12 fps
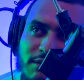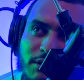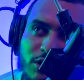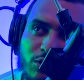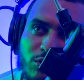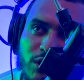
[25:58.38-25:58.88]

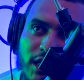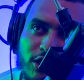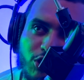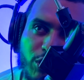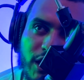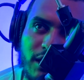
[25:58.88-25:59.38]
but you like
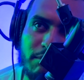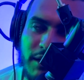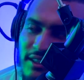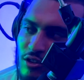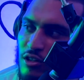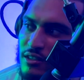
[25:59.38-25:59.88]
traded
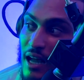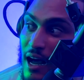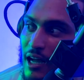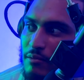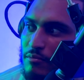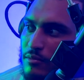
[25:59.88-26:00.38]
based on
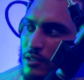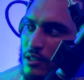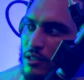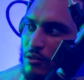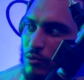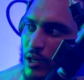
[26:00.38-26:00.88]
time,
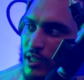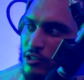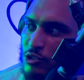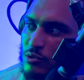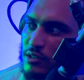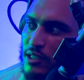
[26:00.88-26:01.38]
right?
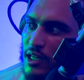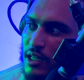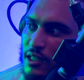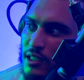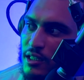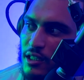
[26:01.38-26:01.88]
So it was like
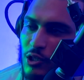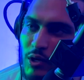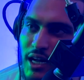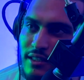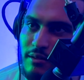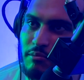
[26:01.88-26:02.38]
you
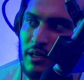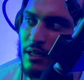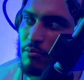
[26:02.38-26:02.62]
had to make